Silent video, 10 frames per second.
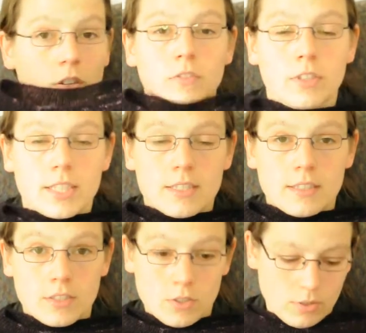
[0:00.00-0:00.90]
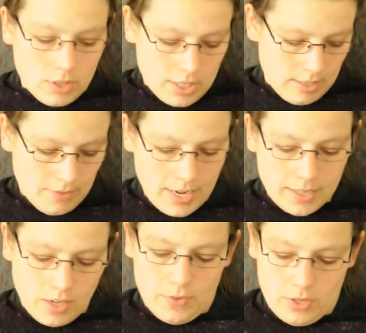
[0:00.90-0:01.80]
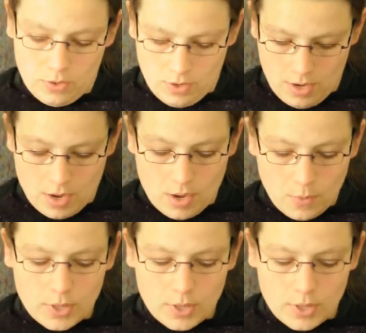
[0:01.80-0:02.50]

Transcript: for testers soon. Just if any of you would